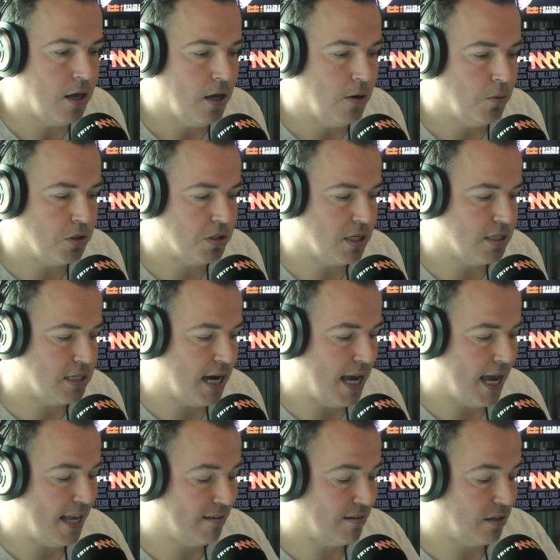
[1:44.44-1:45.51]
was that
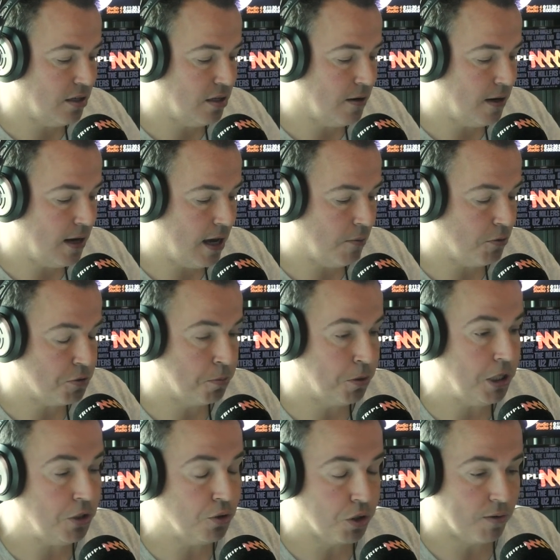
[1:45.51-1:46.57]
Essendon was
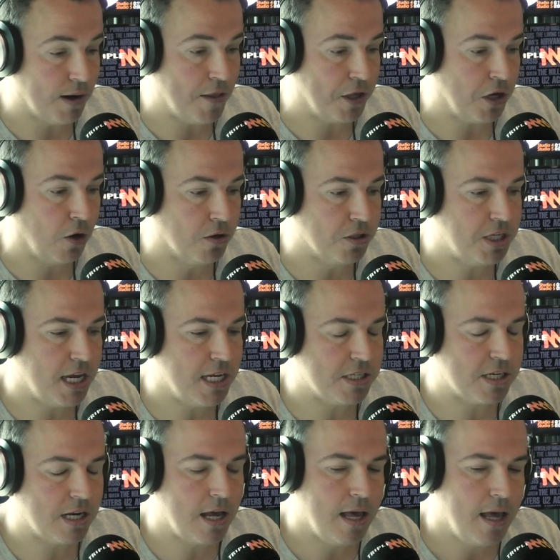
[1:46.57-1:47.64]
pretty good around the
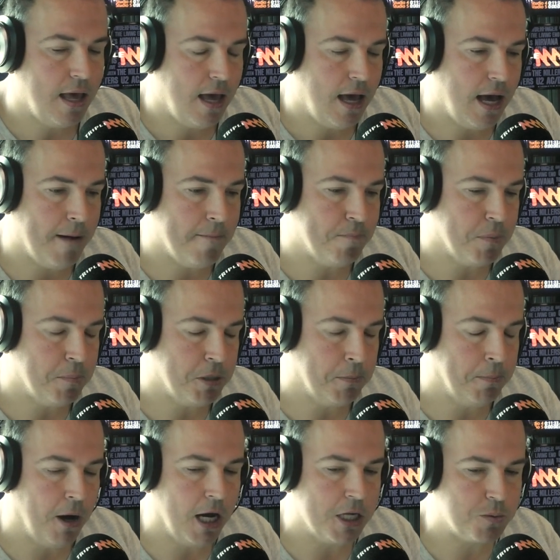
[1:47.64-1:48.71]
contest, but the
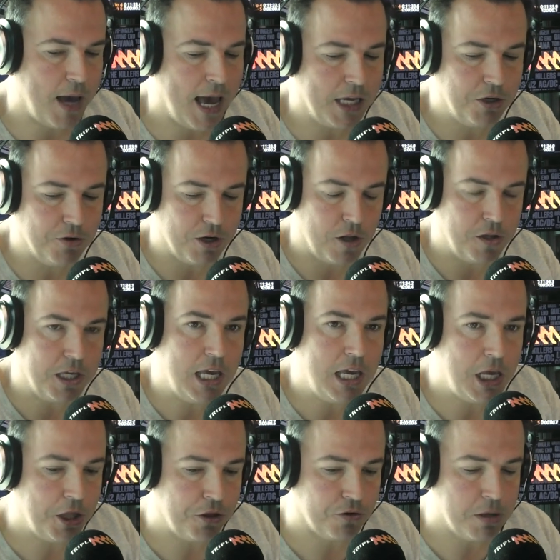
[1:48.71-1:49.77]
Pies were accurate, only
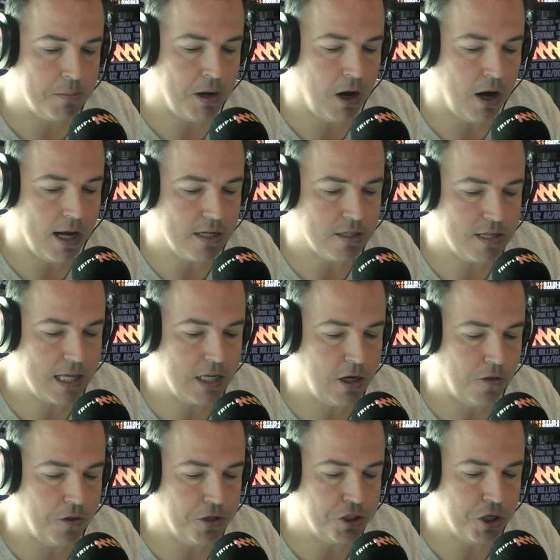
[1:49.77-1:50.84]
kicking three behind. So they
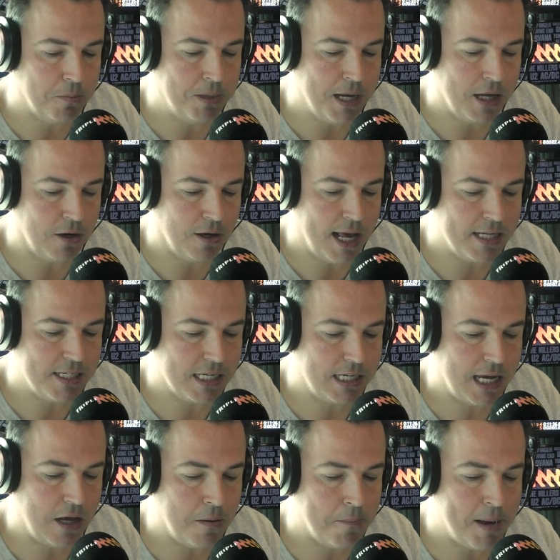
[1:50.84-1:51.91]
got the job done on Anzac
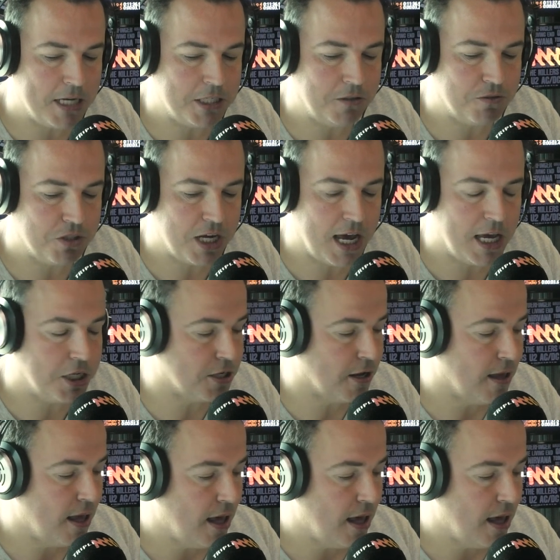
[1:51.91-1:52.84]
Day on a massive stage.